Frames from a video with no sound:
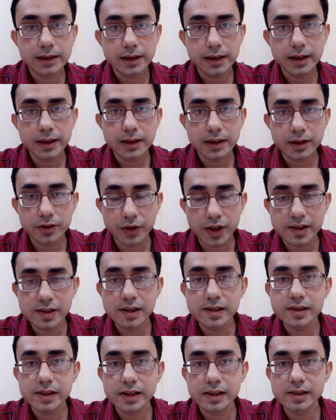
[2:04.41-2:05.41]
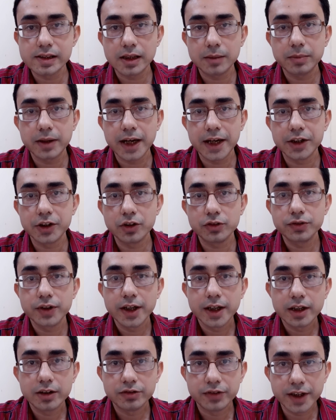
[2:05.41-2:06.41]
It results in some kind of
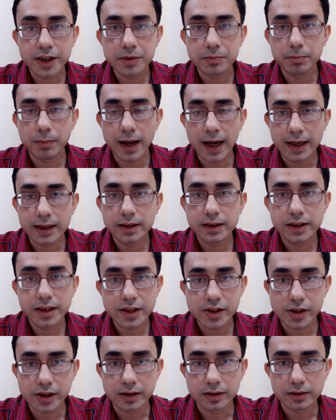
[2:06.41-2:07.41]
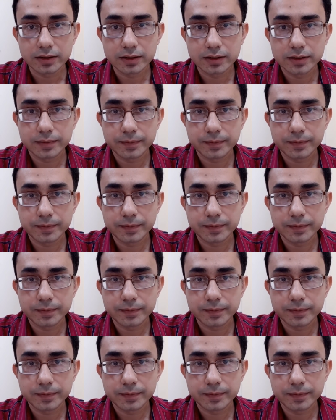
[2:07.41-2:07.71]
very bad teaching.